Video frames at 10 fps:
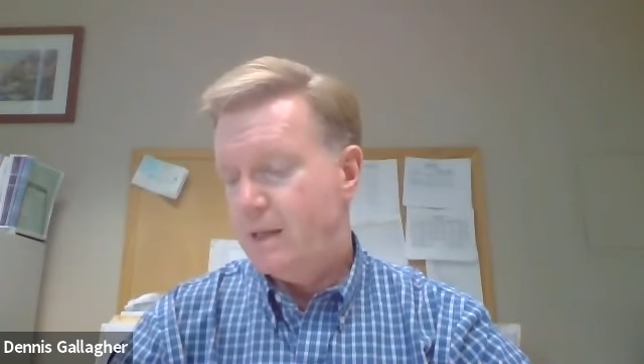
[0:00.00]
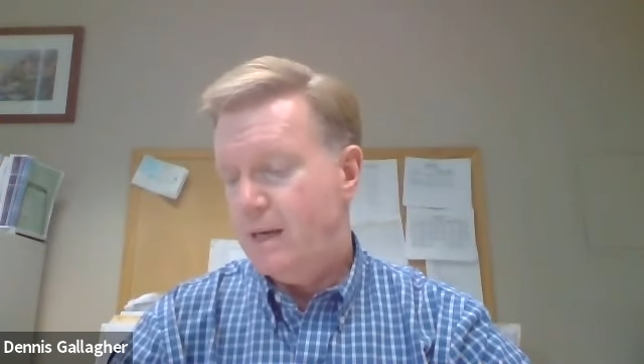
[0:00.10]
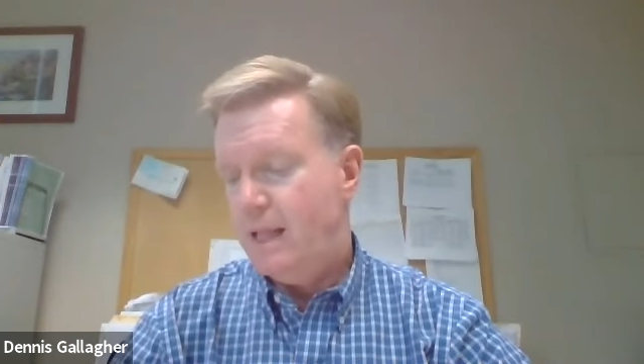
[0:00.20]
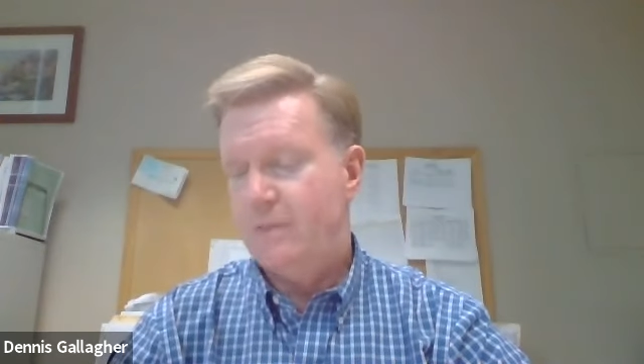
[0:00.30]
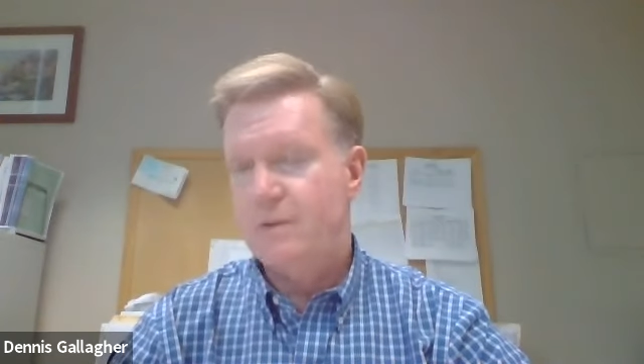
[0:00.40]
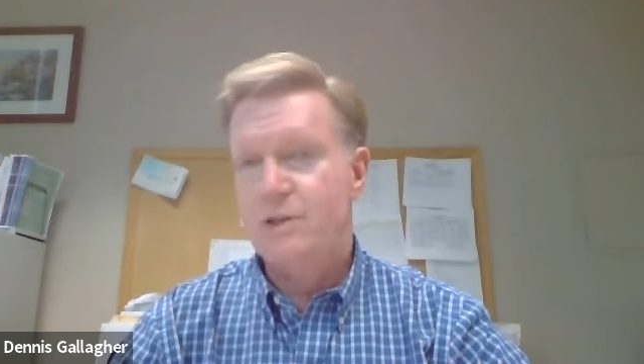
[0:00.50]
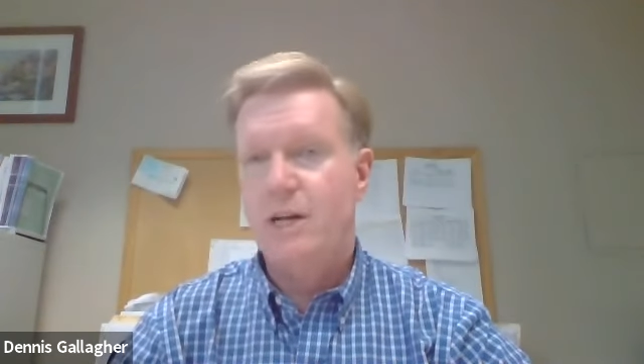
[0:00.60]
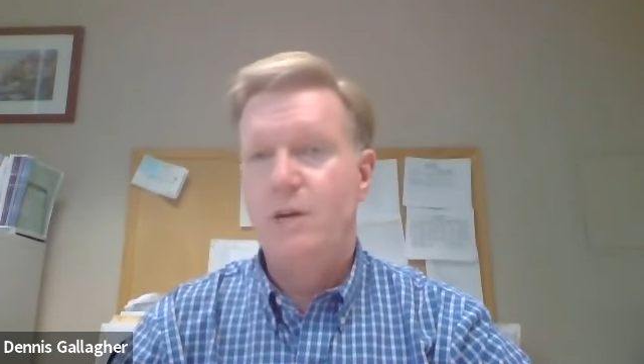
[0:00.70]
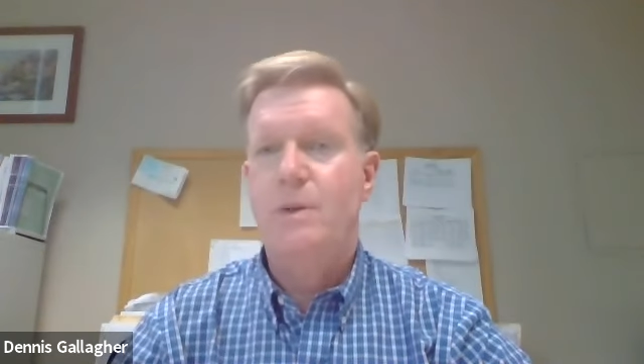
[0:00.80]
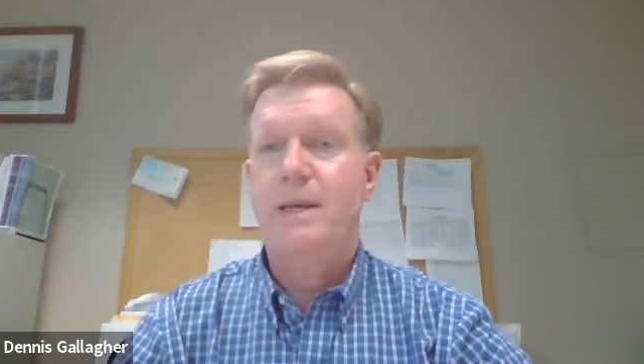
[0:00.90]
I'll have to
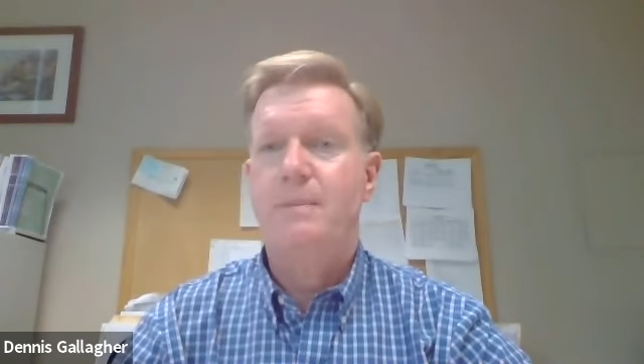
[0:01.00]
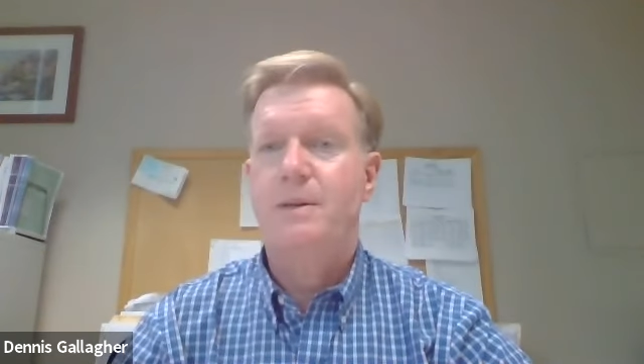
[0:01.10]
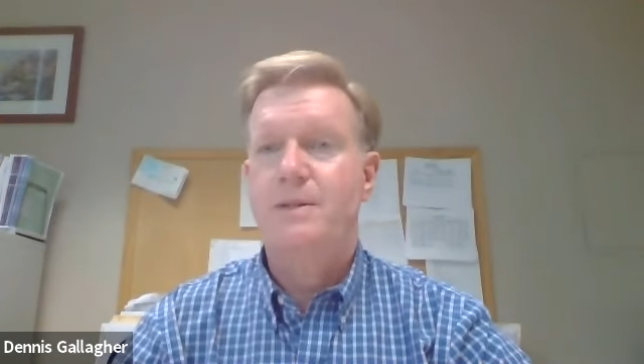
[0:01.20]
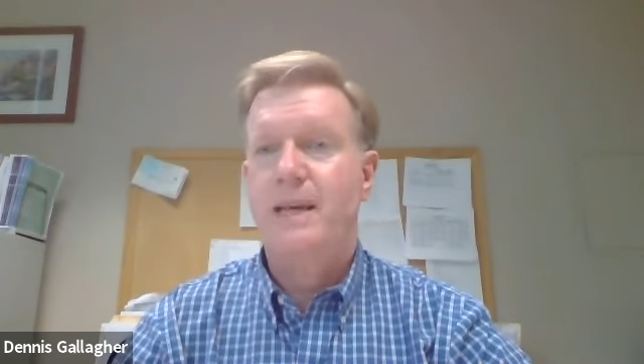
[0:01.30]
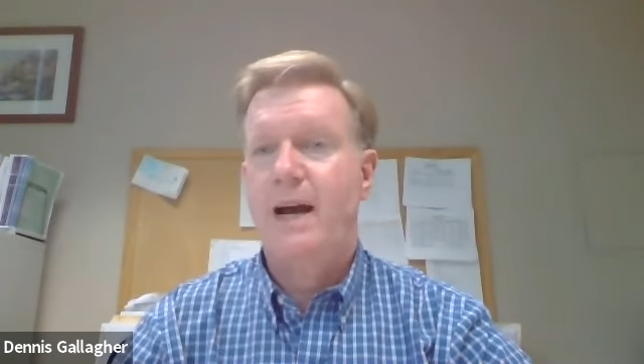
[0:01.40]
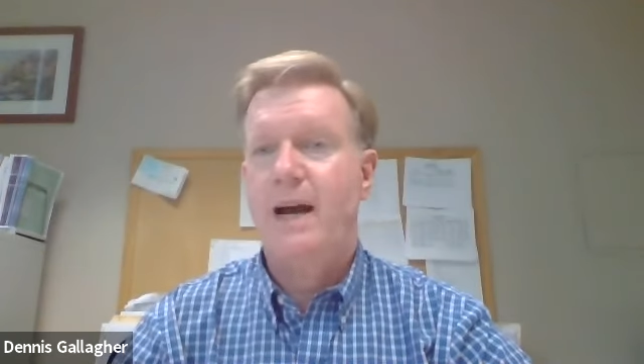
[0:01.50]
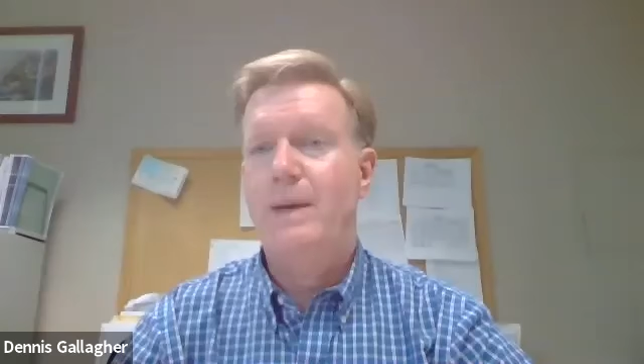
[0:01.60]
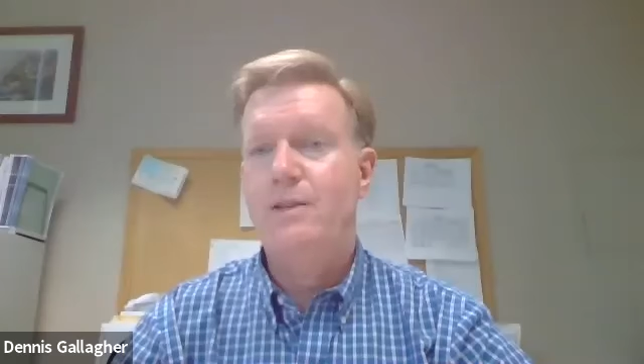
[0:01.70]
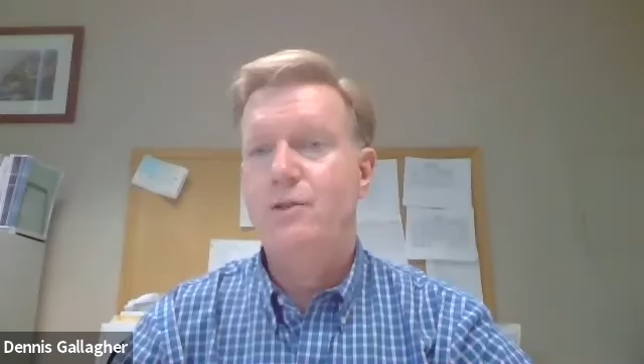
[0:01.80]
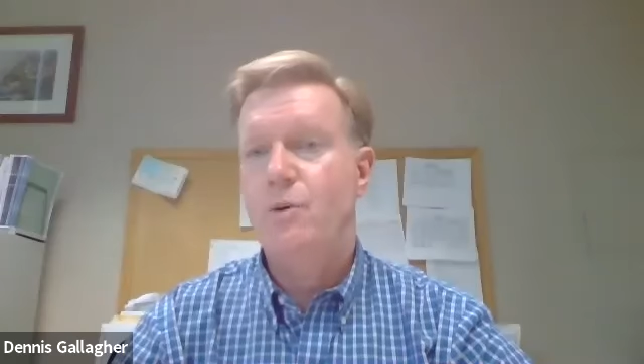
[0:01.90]
check with him to see how
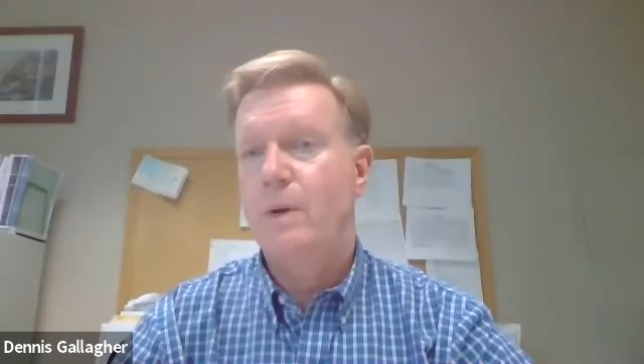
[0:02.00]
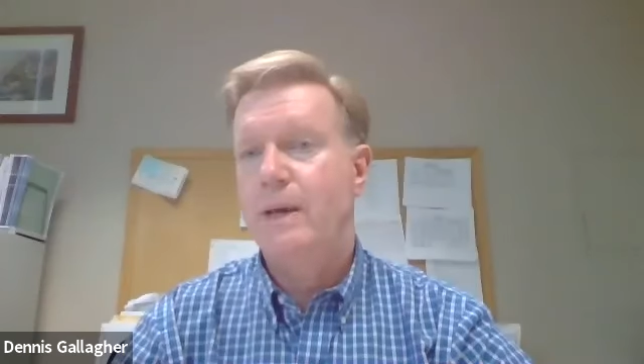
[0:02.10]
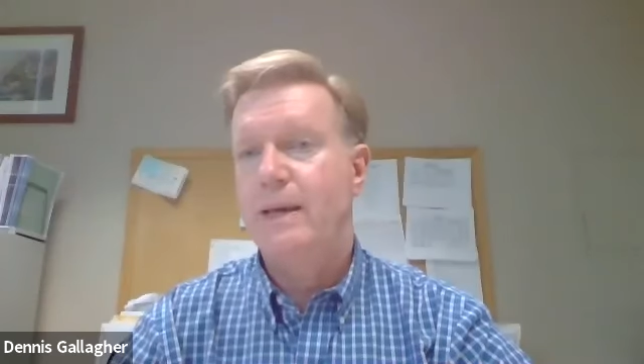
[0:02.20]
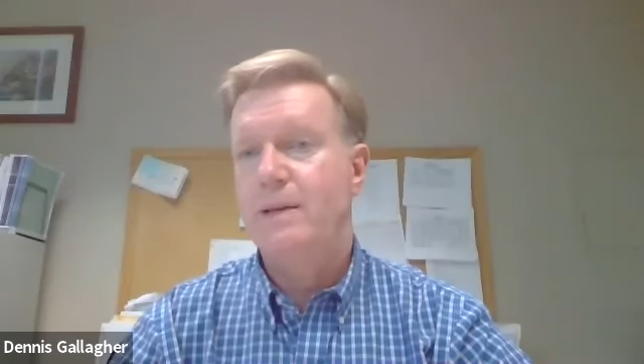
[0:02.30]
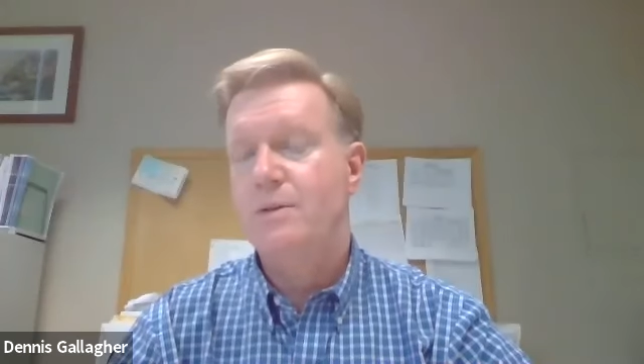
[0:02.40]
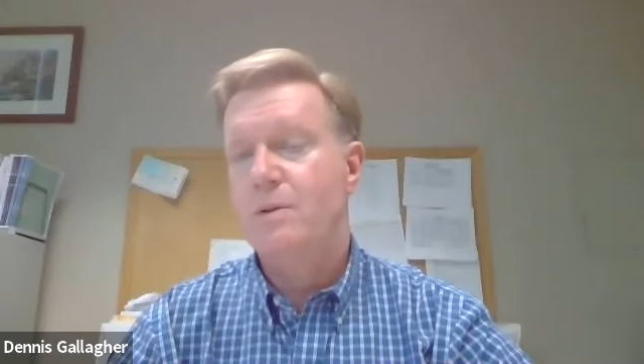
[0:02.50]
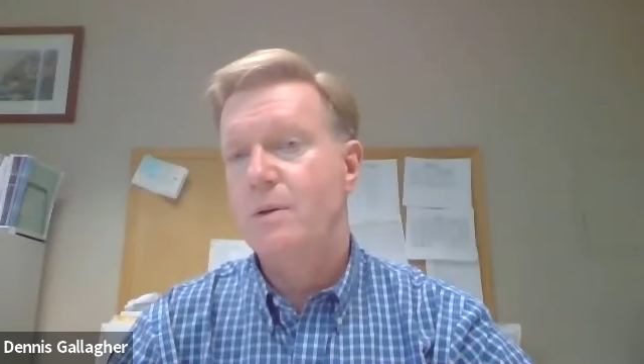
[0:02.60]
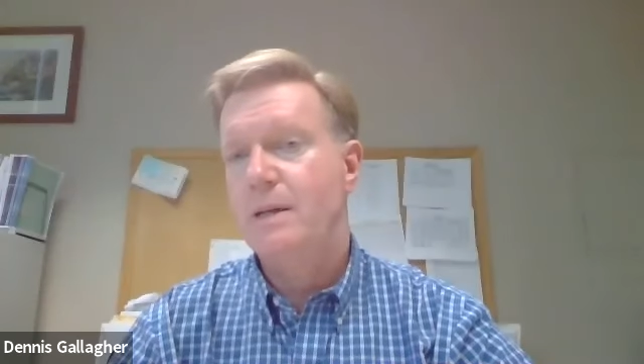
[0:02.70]
he's doing his